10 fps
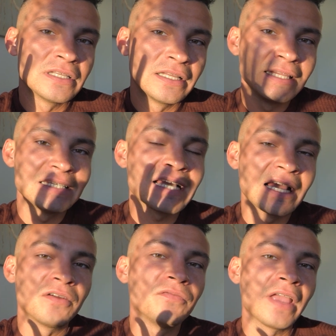the, uh, this
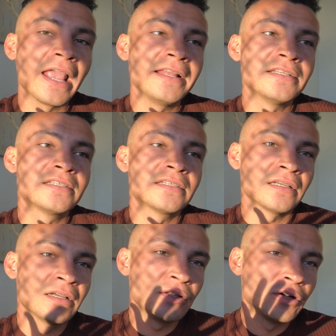kind of gains,
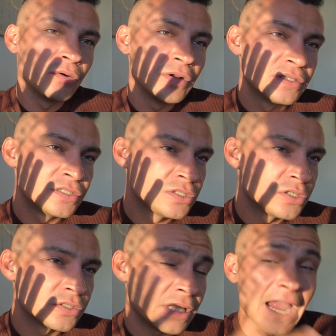uh, you know, it's
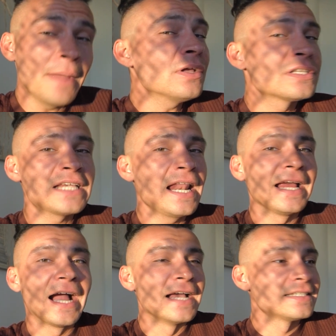just, and I'm not
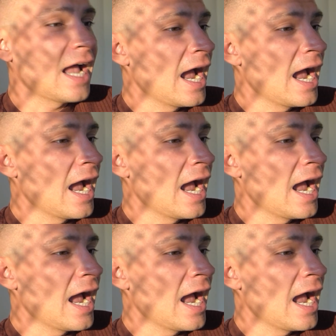selling guys.